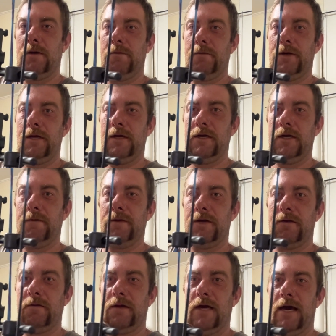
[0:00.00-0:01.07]
weird and everything,
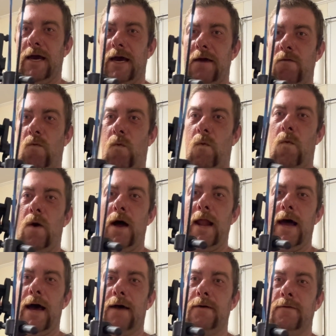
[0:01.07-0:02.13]
and
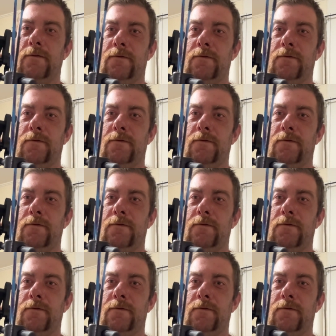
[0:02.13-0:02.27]
voila!